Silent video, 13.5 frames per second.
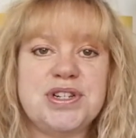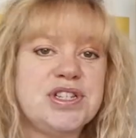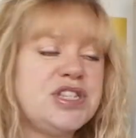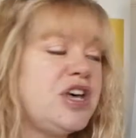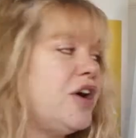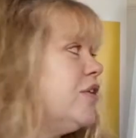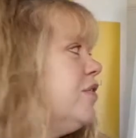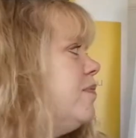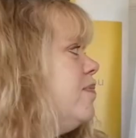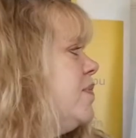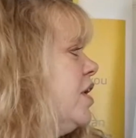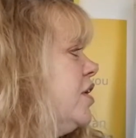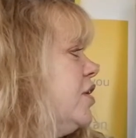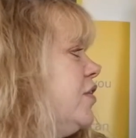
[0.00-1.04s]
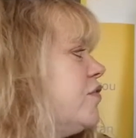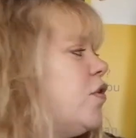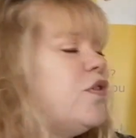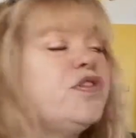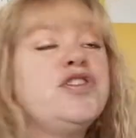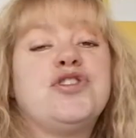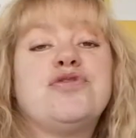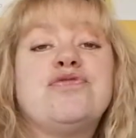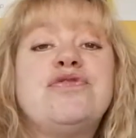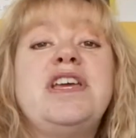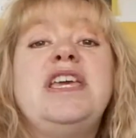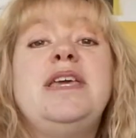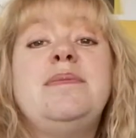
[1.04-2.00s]
So you've got the
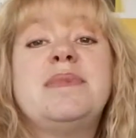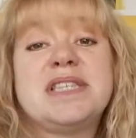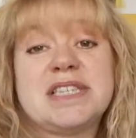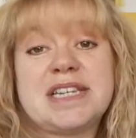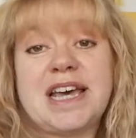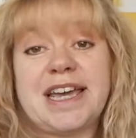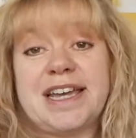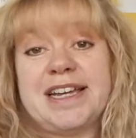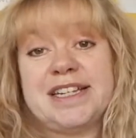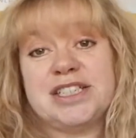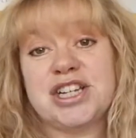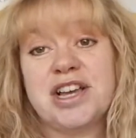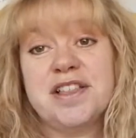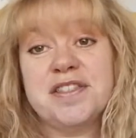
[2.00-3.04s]
dreamer stage.